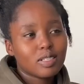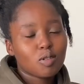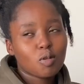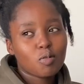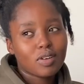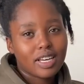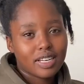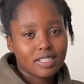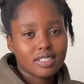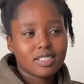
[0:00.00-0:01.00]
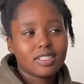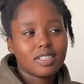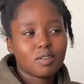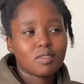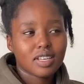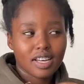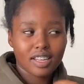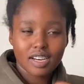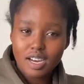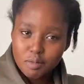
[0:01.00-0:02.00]
so weird sitting looking at
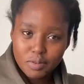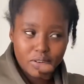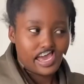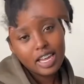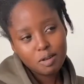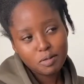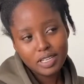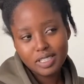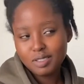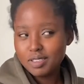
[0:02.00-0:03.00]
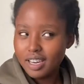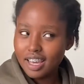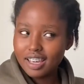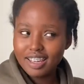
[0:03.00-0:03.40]
the camera anyway today